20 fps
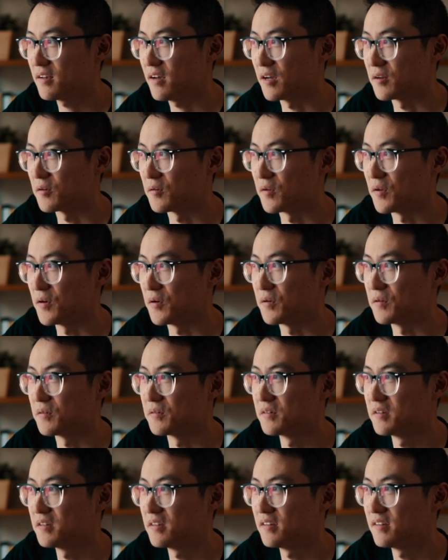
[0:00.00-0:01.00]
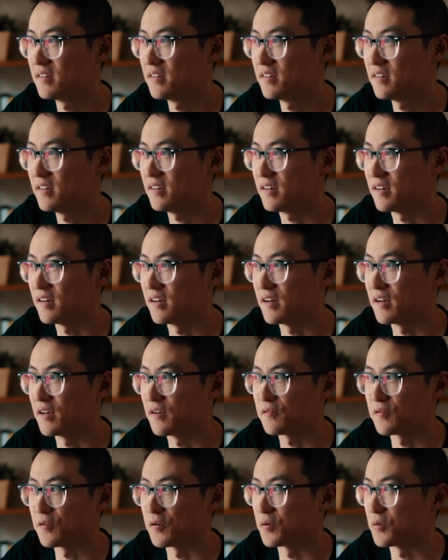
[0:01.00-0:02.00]
I don't know uh,
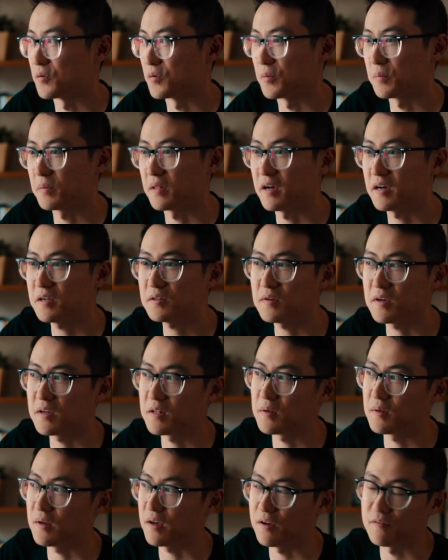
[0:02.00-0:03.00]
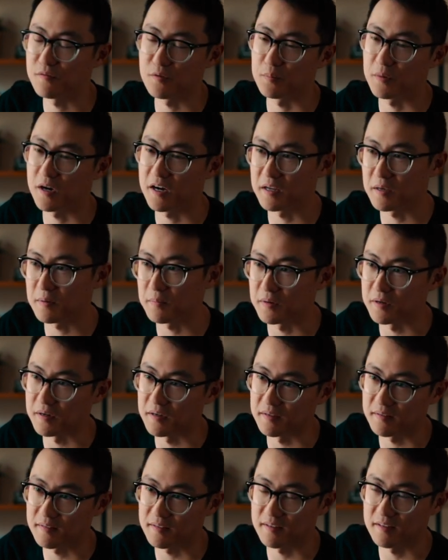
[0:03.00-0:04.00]
if it'll apply to any, everybody,
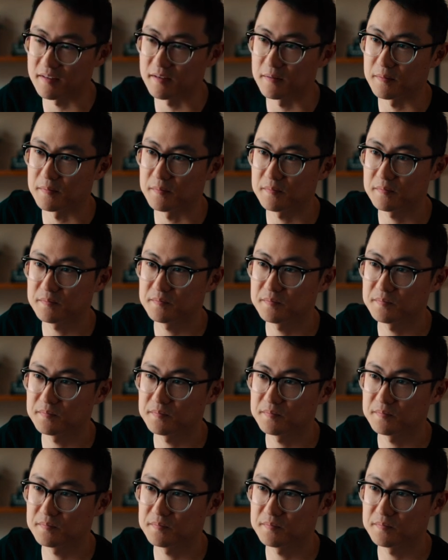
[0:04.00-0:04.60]
but um,